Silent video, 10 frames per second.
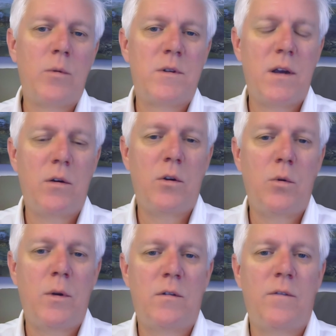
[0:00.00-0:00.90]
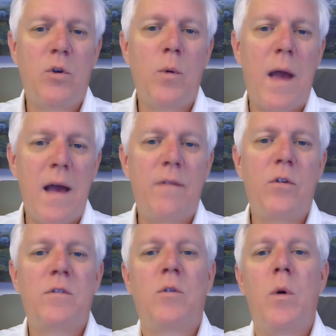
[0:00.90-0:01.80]
would tell you is if you have
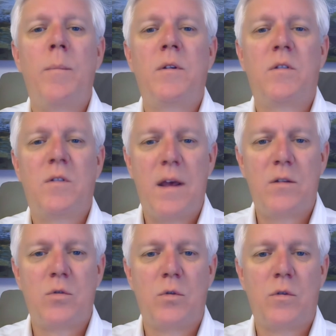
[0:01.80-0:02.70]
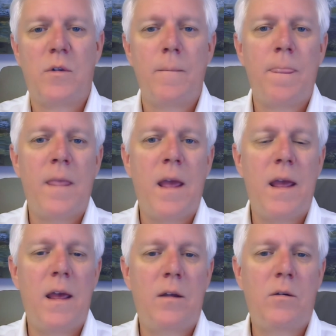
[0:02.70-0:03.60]
those equipment schedules
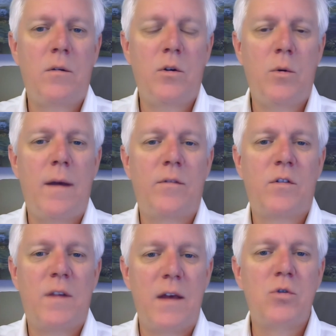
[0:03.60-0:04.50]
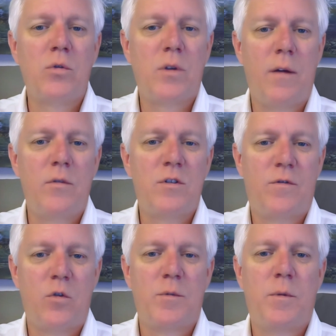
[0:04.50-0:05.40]
and you have scheduled coverage
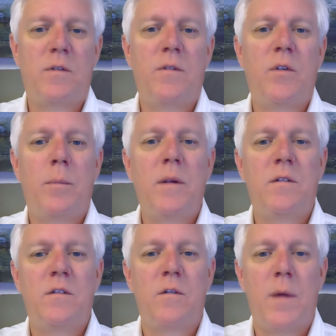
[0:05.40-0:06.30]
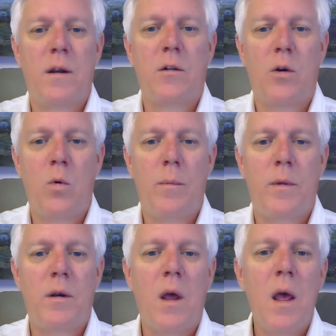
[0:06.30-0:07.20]
for specific pieces of medical
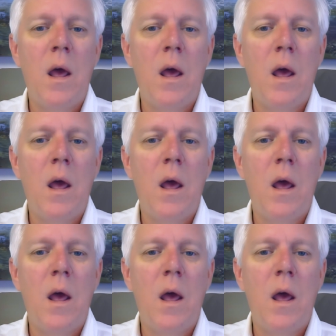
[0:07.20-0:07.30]
equipment,